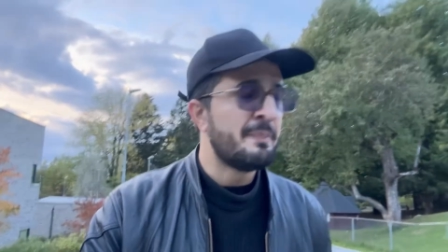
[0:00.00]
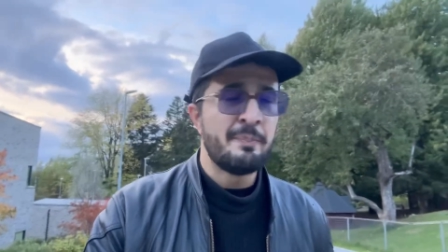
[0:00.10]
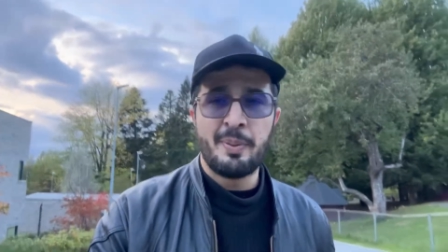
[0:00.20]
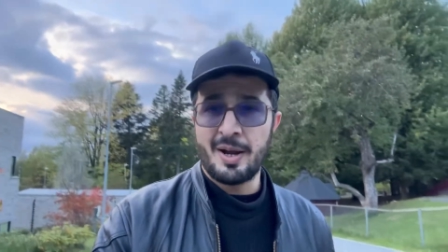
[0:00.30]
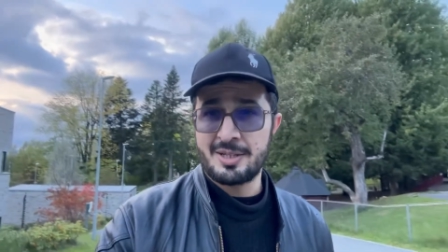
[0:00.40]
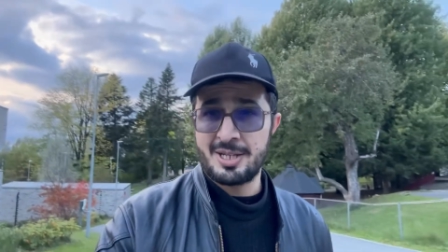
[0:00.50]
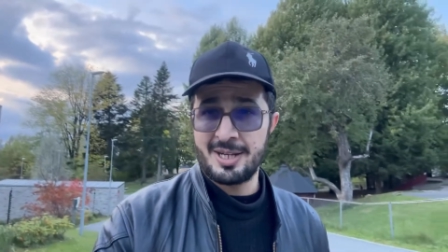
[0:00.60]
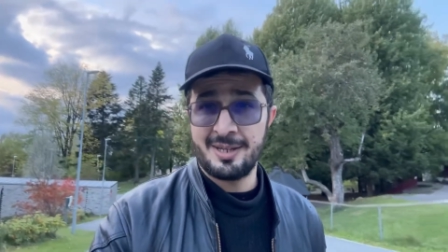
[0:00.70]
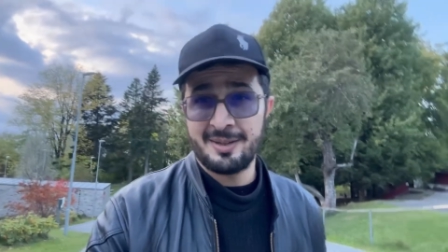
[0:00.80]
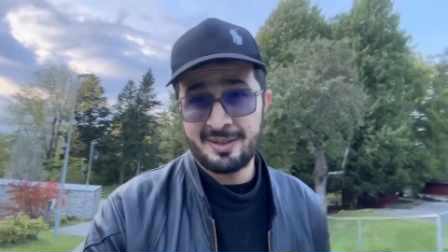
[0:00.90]
but
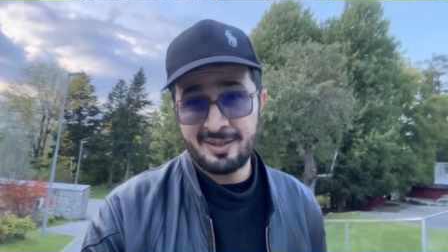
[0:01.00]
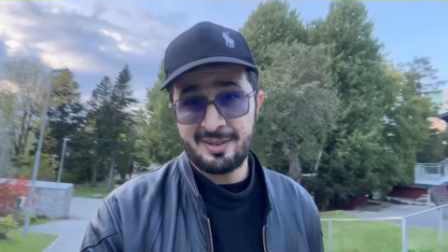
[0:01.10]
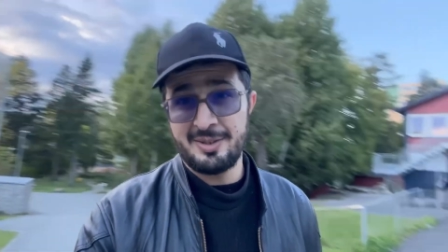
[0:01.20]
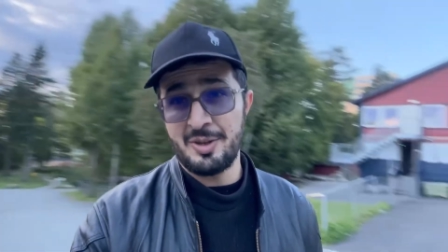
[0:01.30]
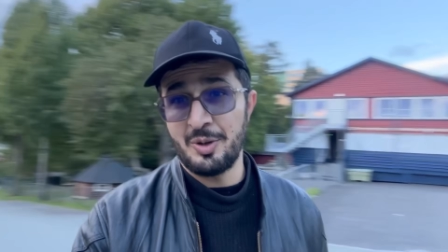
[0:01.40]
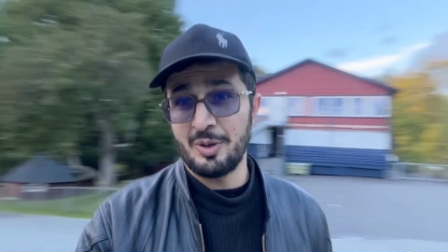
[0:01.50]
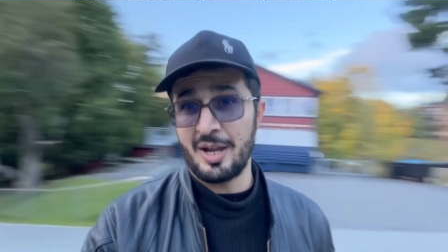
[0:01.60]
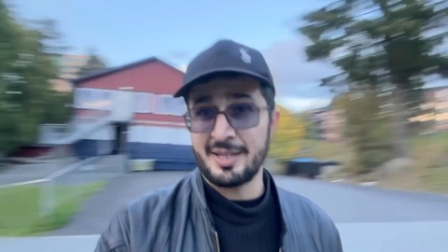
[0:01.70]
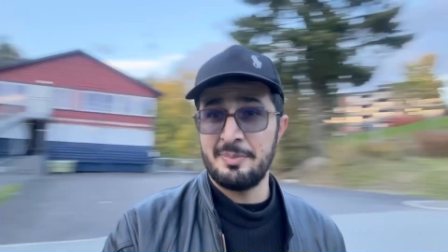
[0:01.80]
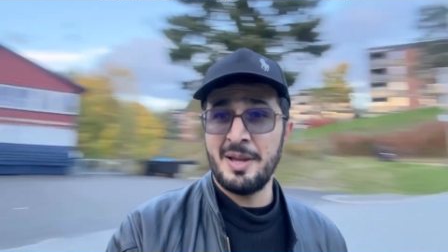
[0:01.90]
you know,
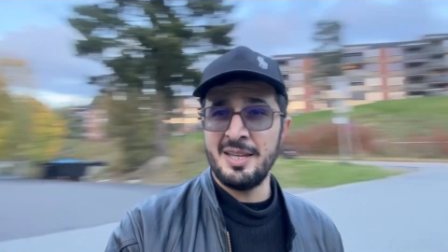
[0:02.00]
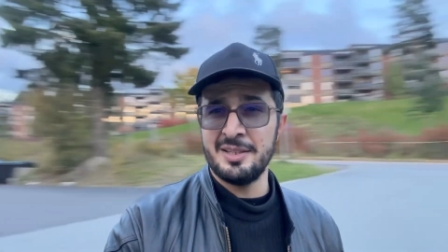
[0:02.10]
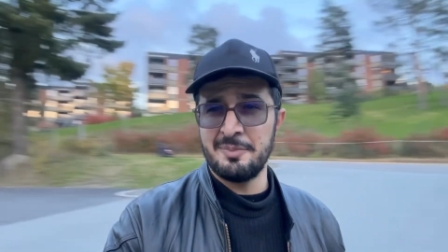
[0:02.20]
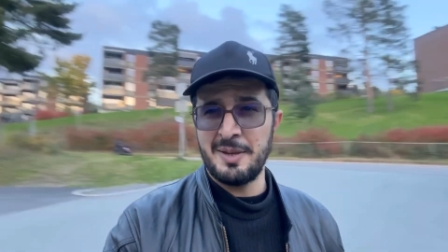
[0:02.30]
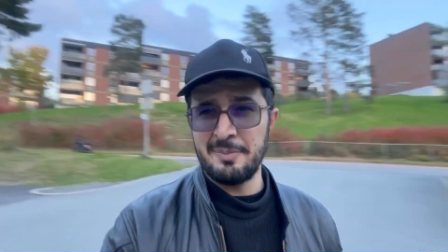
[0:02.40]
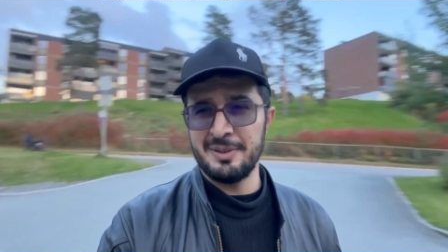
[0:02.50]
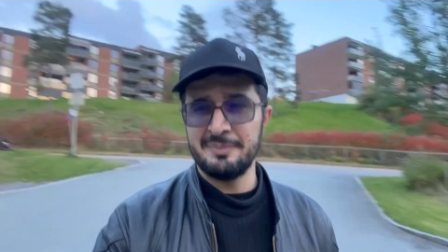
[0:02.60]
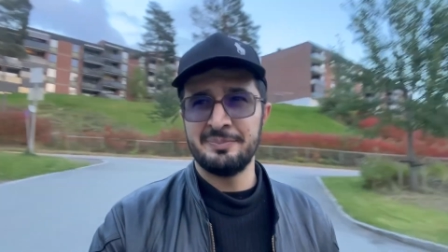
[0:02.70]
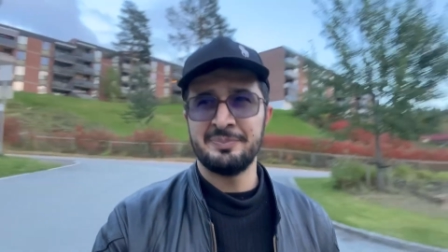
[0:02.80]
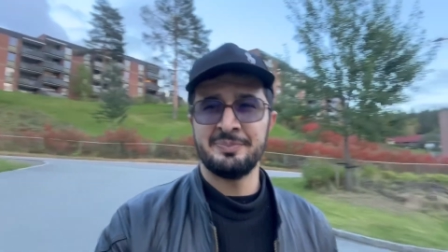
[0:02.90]
like many other people,
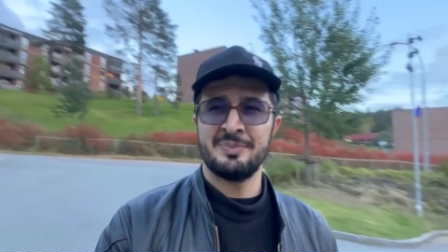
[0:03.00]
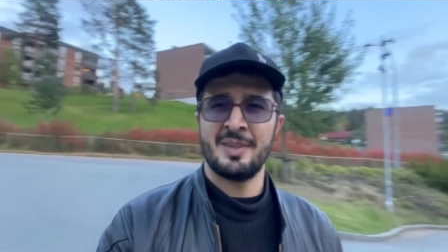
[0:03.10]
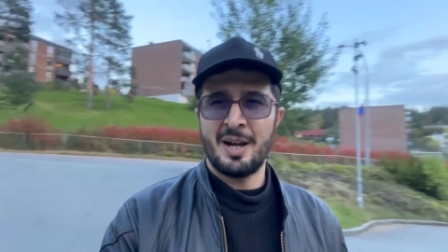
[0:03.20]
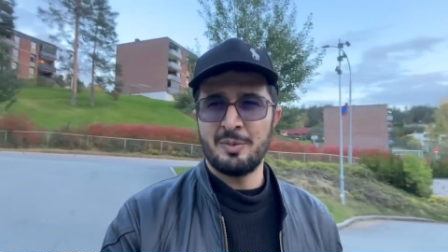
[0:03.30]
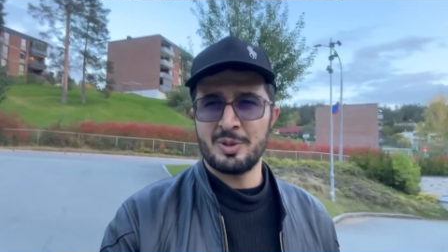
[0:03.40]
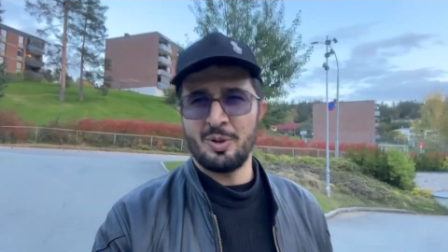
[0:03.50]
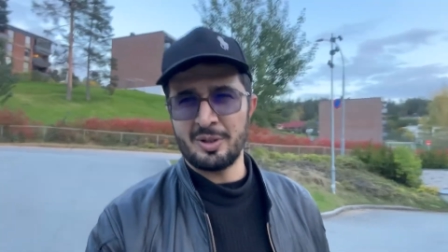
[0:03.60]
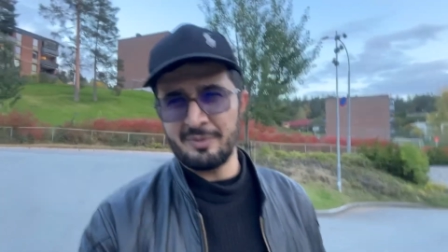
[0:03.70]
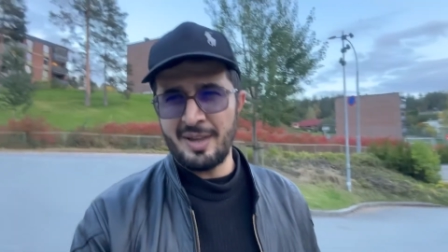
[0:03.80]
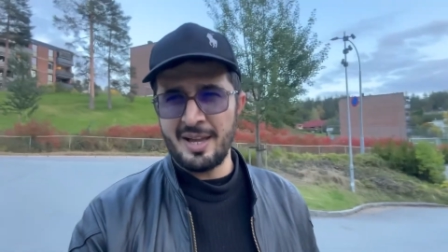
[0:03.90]
I was not
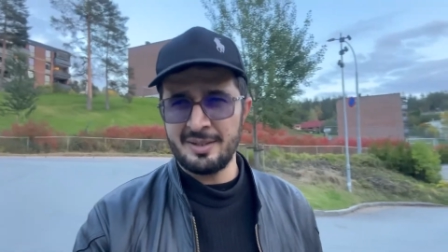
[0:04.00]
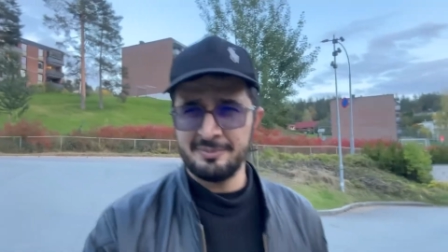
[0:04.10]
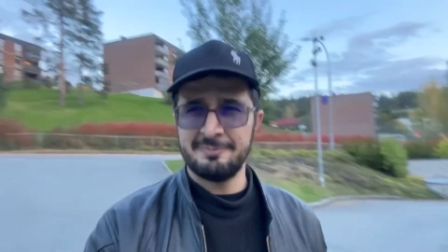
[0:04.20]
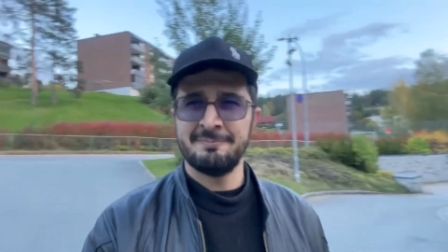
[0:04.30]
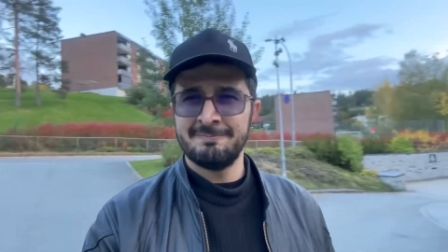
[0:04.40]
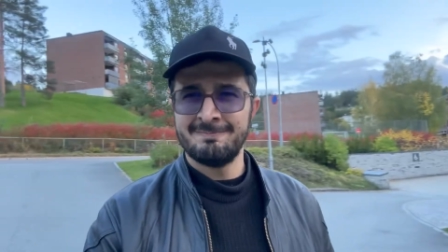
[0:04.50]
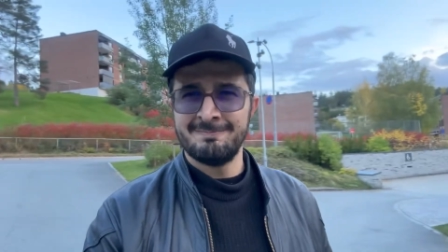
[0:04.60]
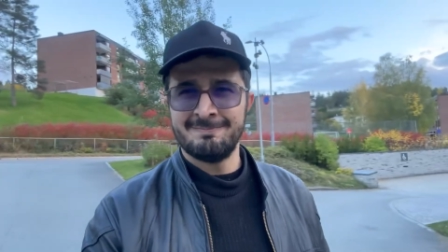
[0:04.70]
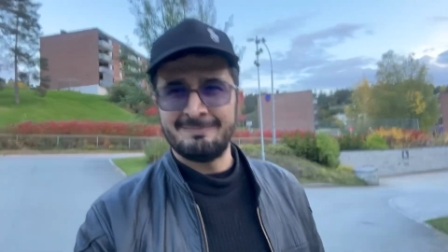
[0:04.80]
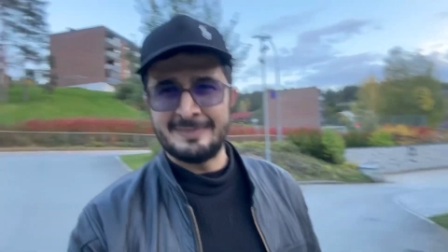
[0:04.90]
aware
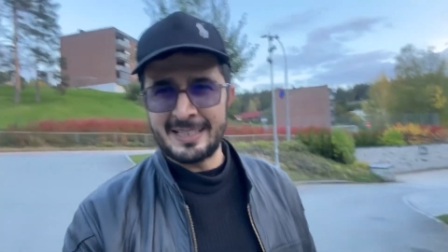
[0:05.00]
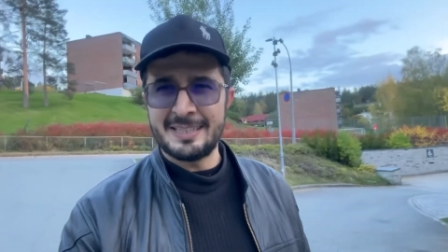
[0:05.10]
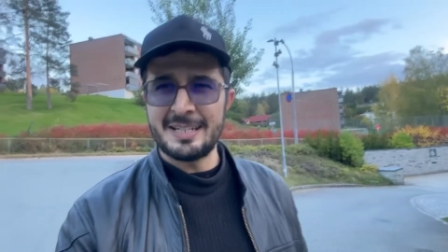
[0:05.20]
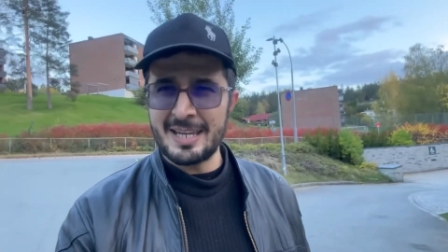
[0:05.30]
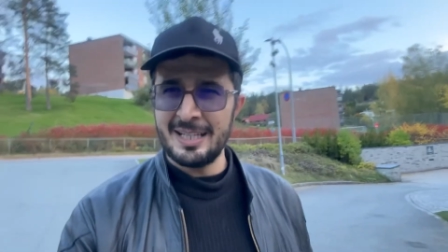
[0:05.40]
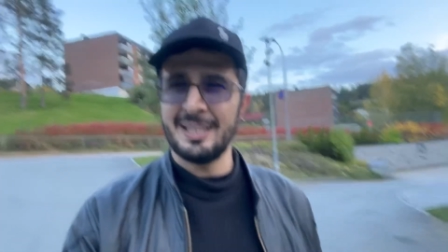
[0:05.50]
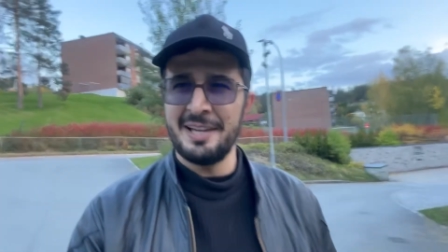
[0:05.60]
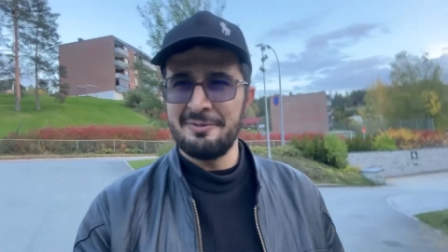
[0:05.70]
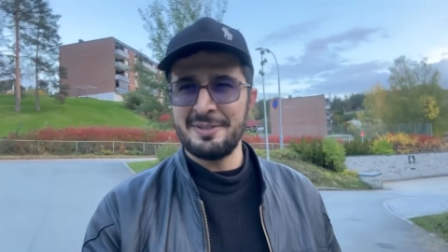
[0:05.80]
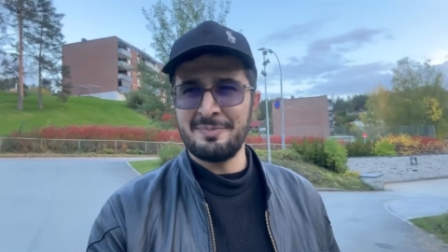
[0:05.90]
that the real
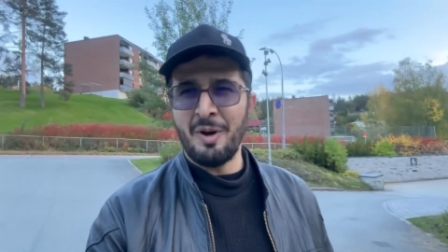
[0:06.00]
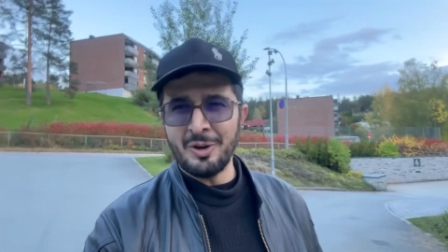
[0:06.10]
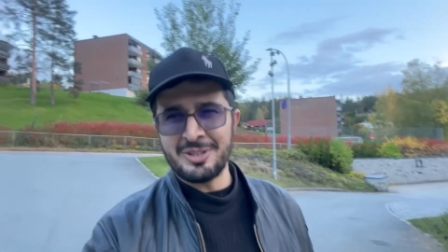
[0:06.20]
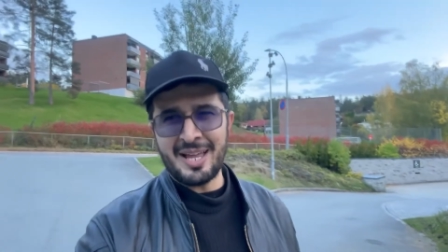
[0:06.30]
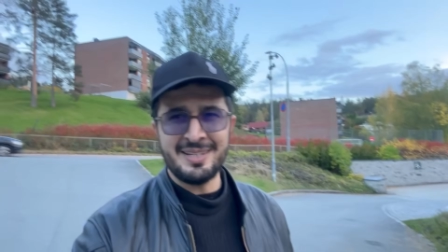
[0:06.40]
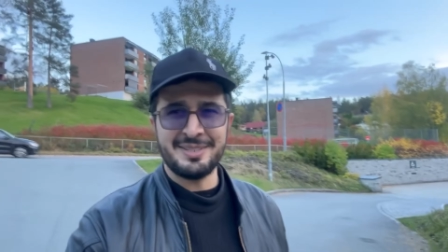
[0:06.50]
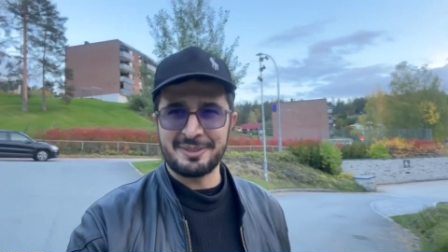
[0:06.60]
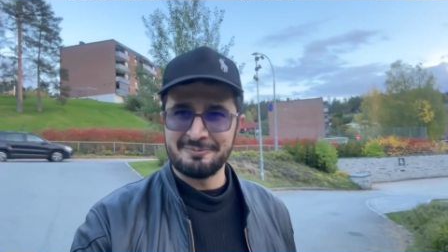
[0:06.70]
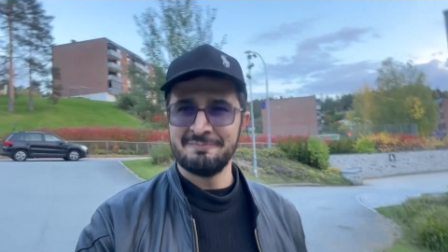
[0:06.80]
life is more challenging.